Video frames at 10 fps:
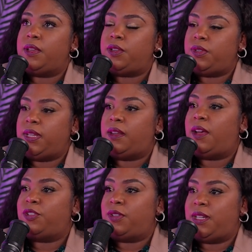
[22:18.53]
using
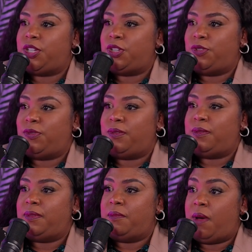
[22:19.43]

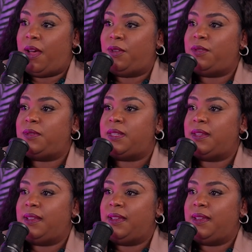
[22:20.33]
non-traditional models,